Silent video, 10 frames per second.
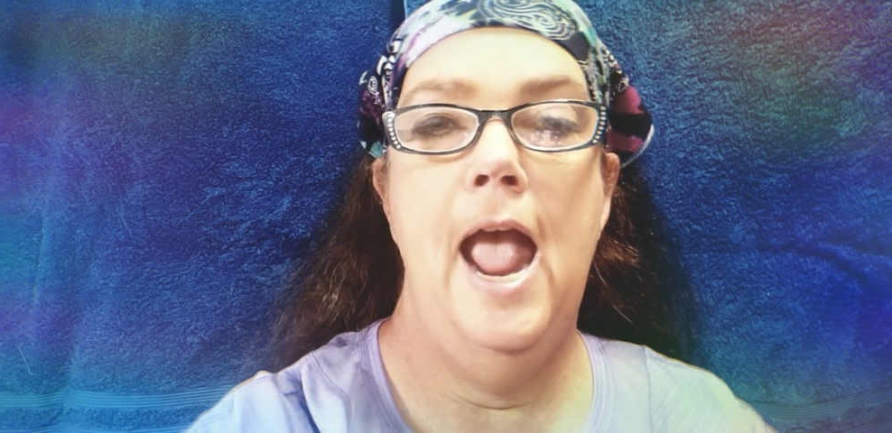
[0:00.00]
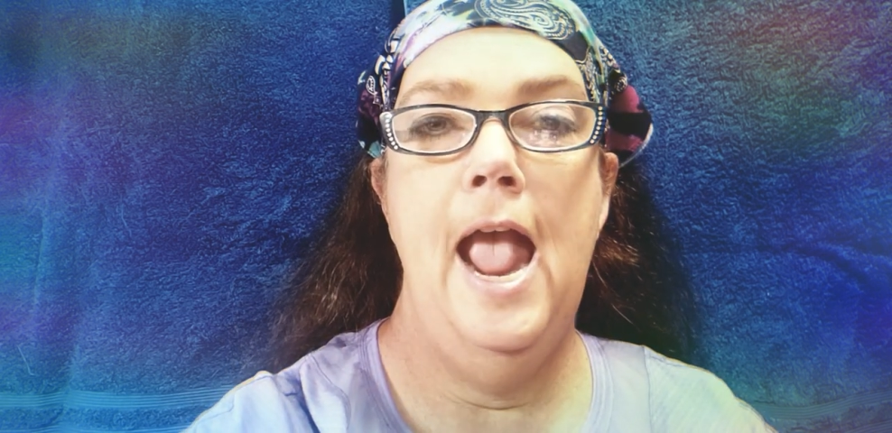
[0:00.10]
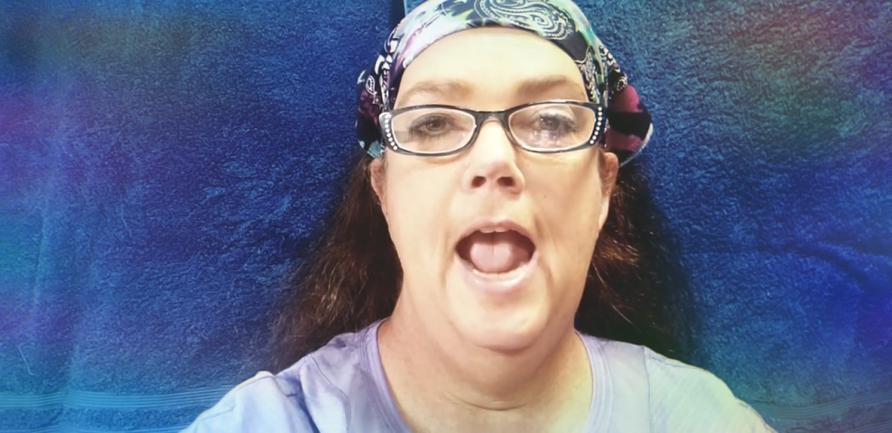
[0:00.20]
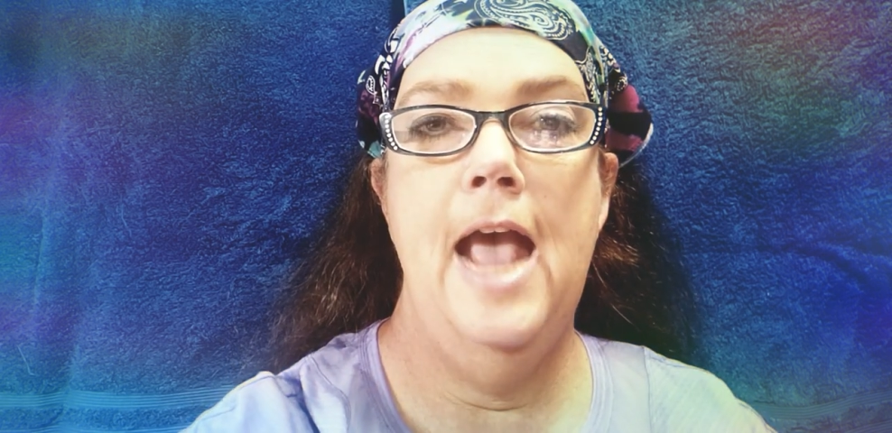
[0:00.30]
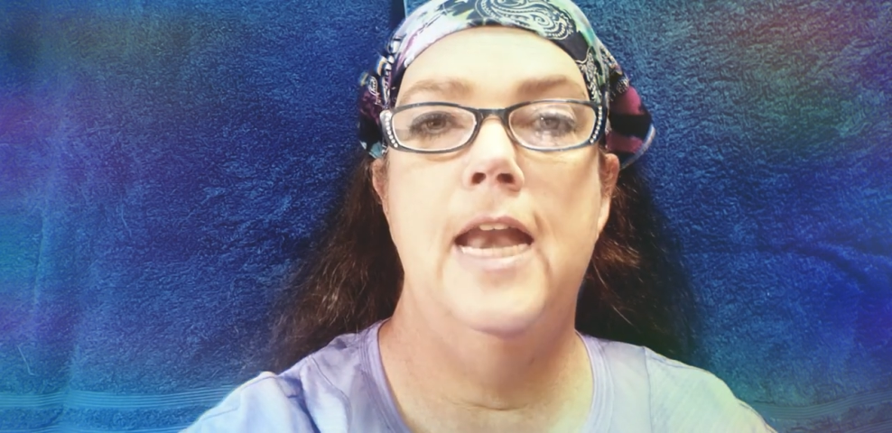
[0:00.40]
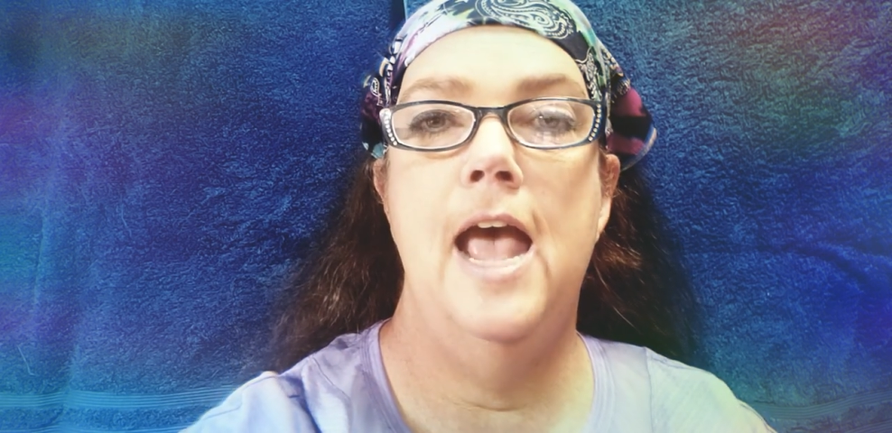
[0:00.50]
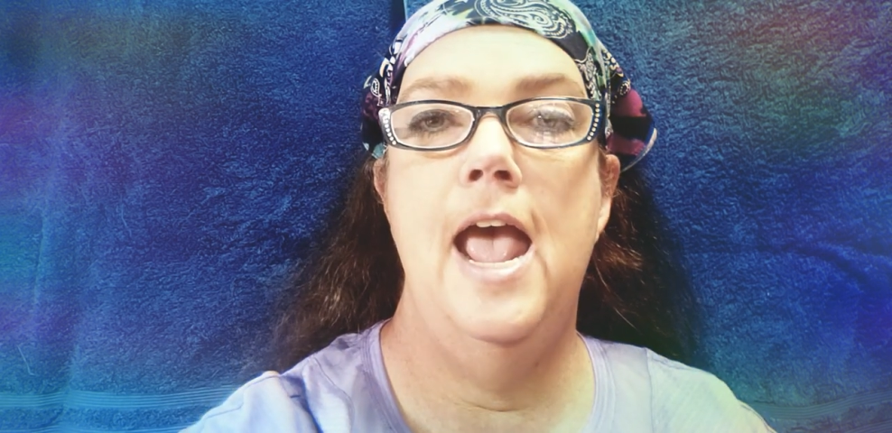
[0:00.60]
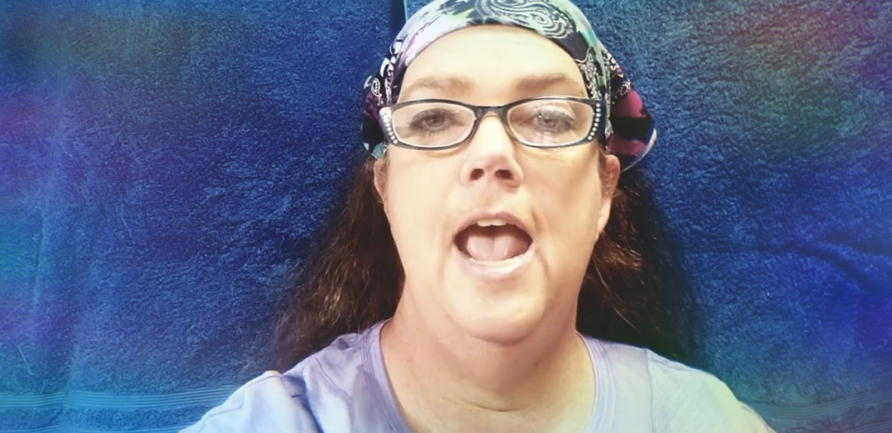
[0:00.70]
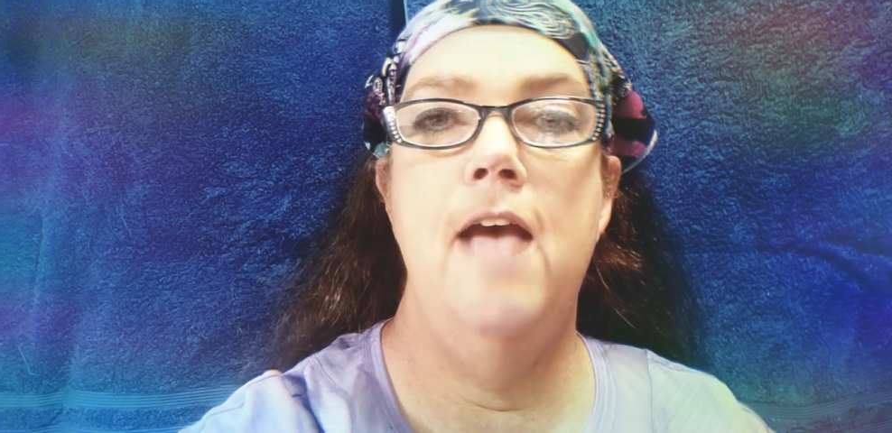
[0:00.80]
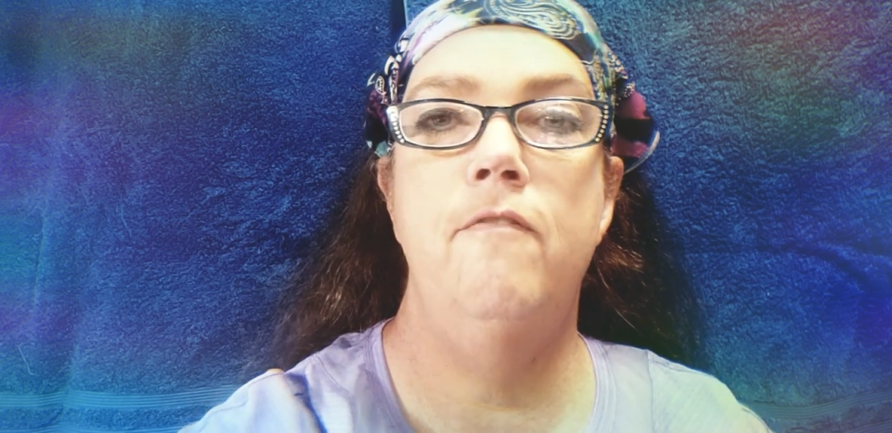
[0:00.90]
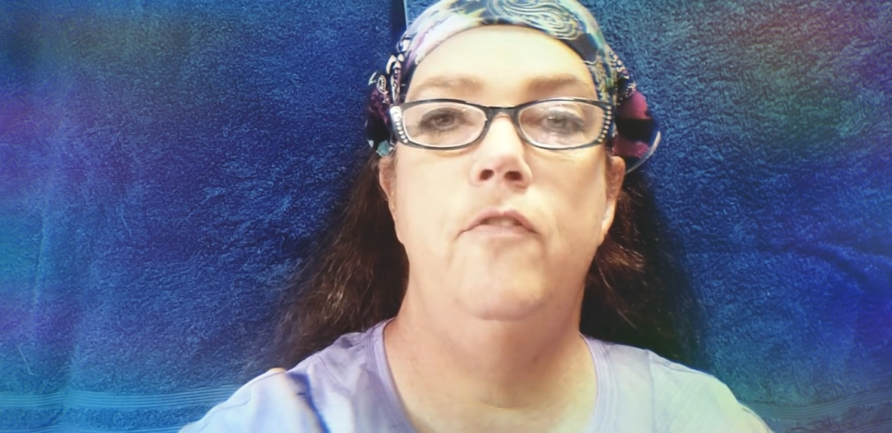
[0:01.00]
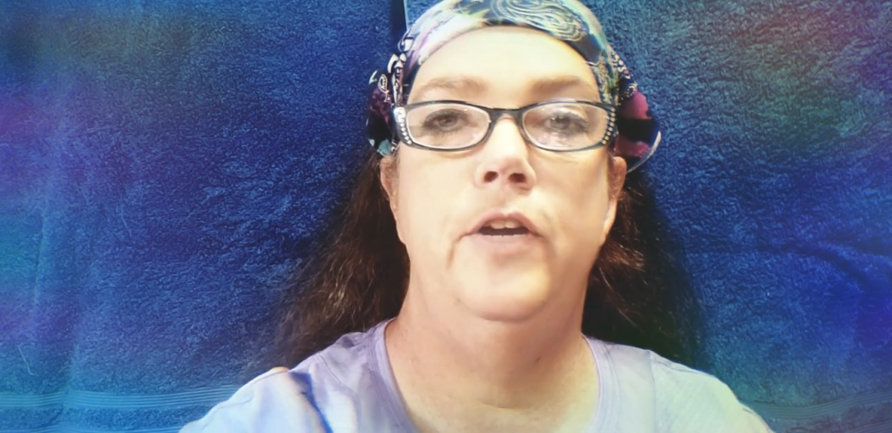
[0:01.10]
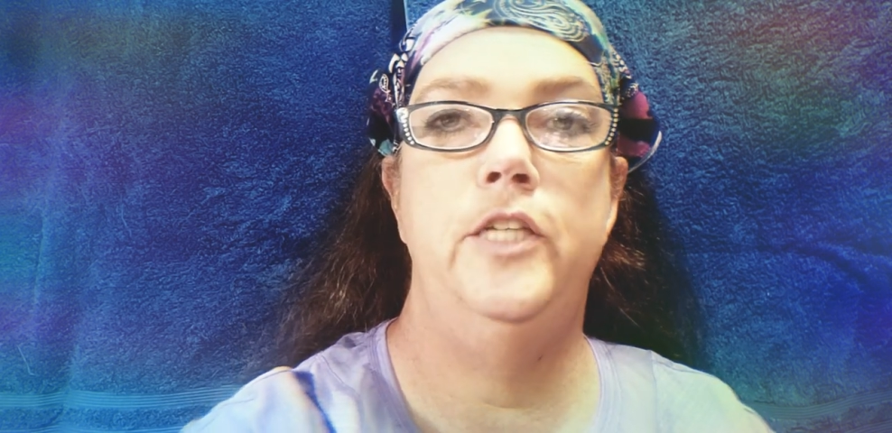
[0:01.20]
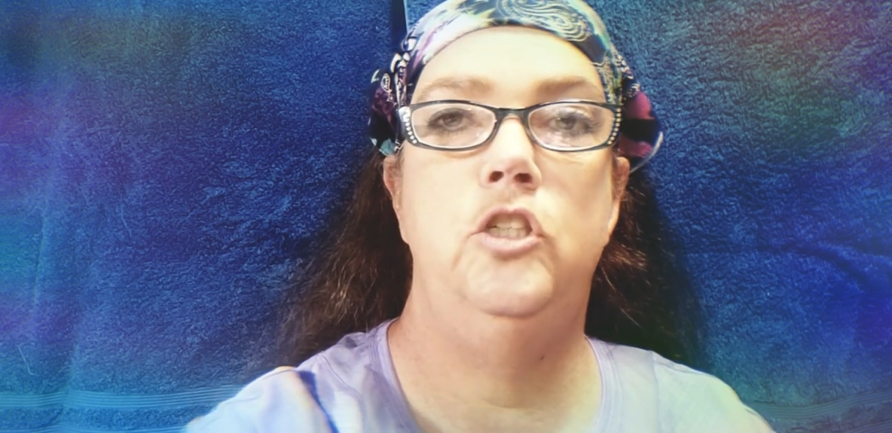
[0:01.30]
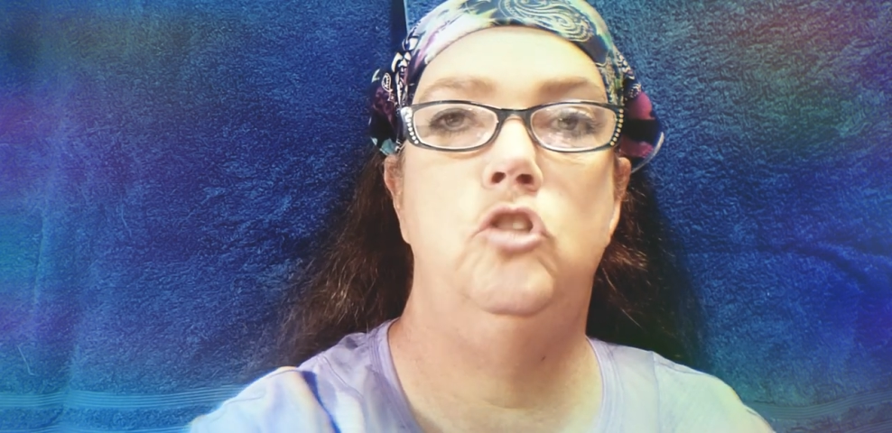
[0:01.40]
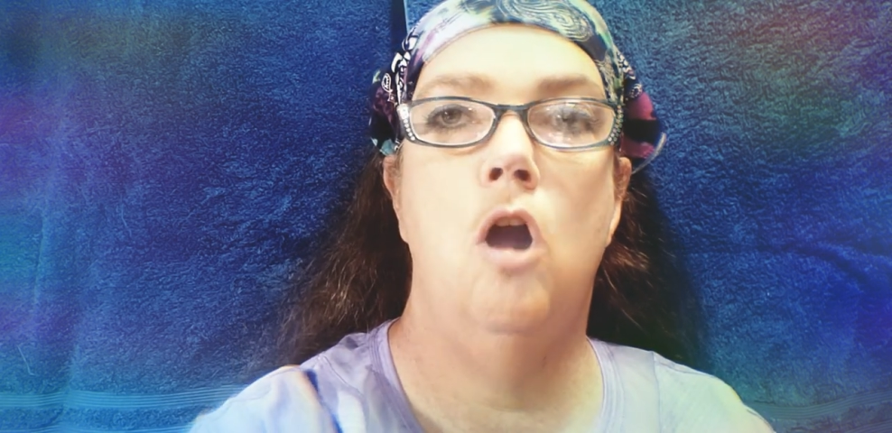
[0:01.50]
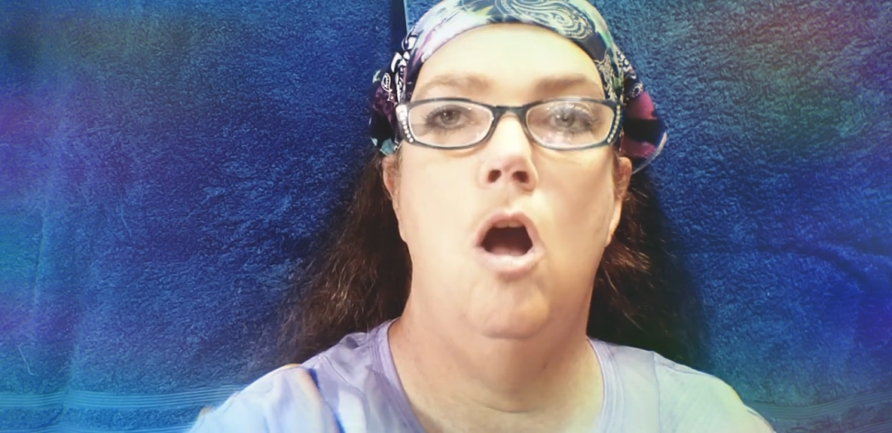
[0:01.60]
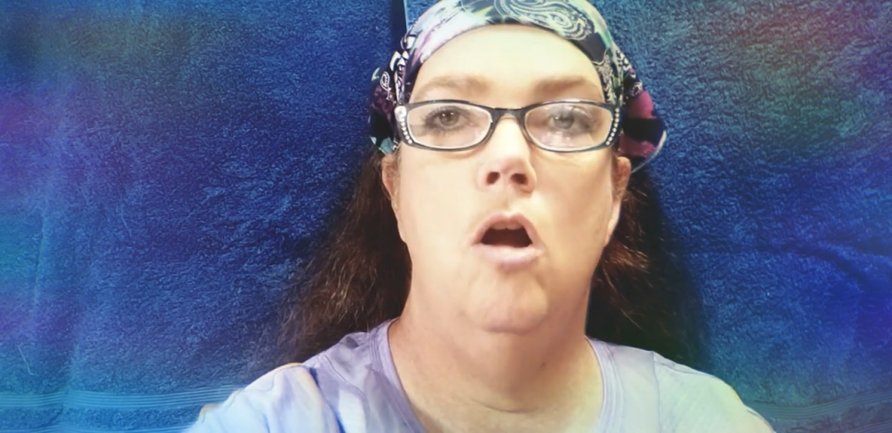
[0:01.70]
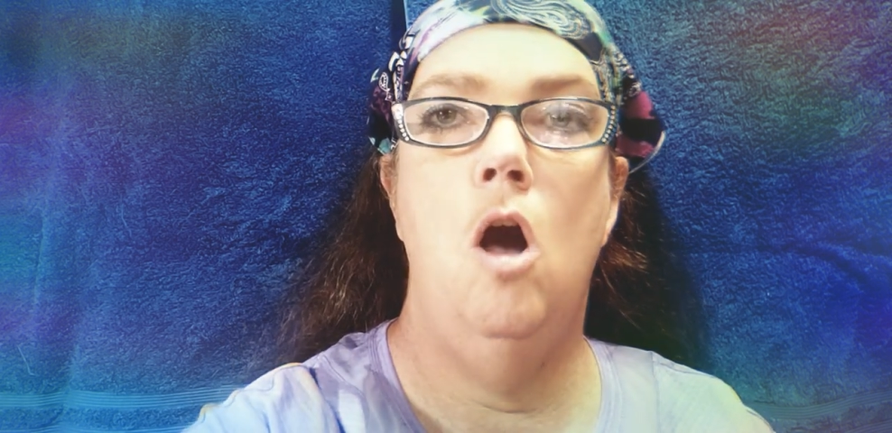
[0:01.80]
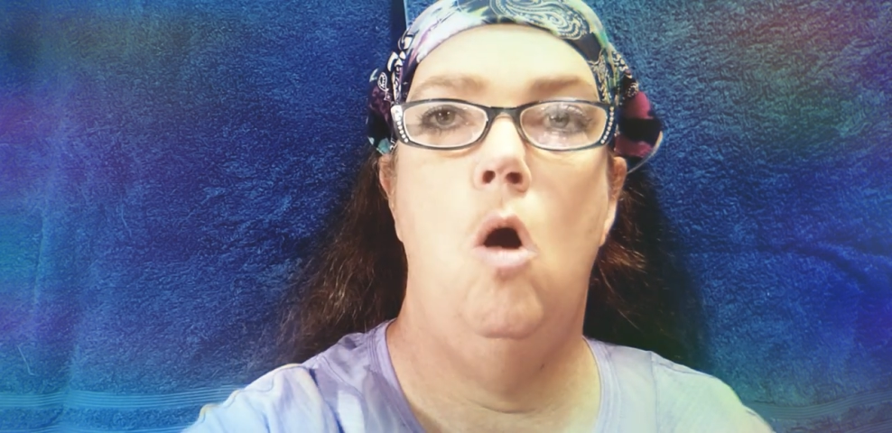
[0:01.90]
and every
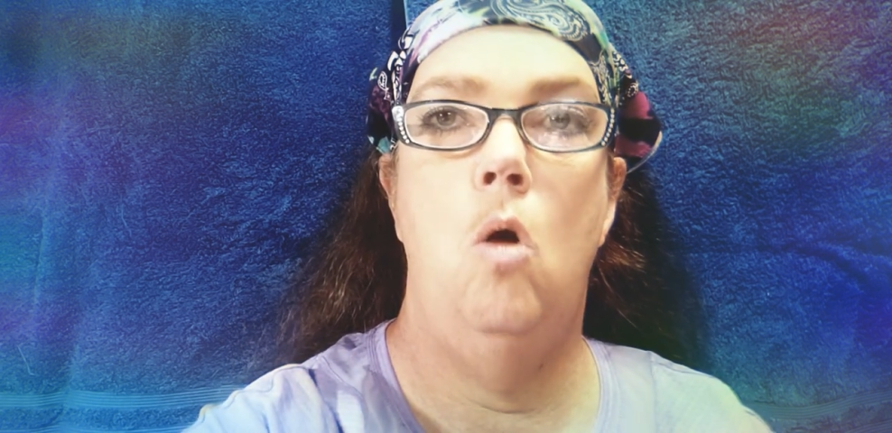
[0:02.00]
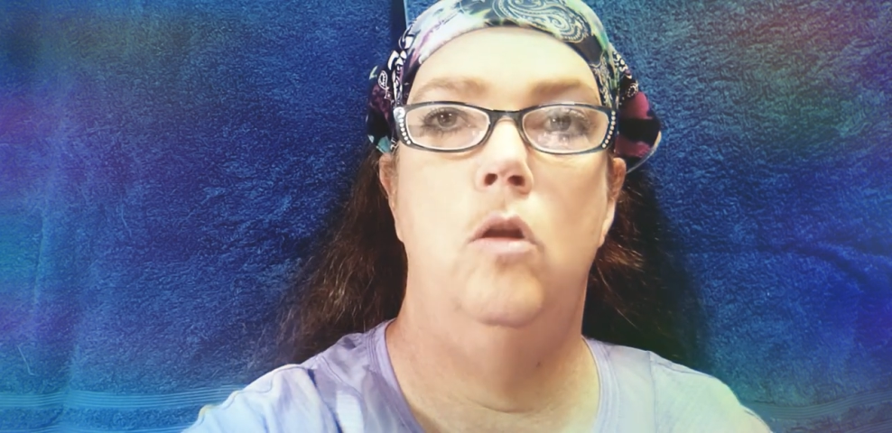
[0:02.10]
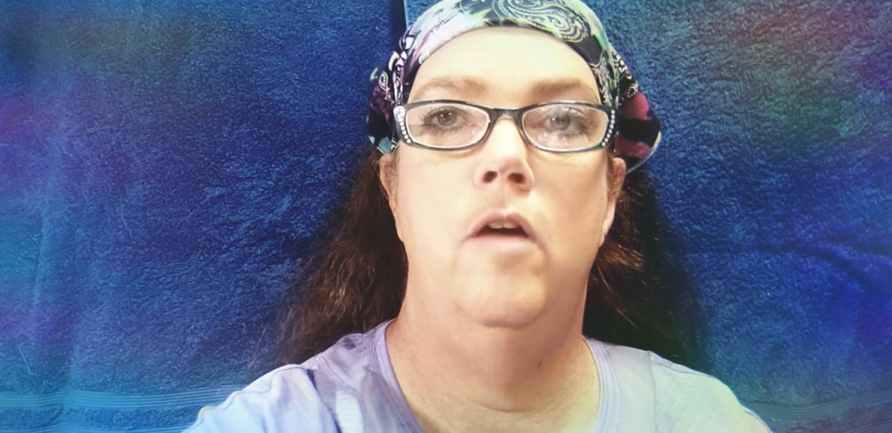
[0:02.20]
stronghold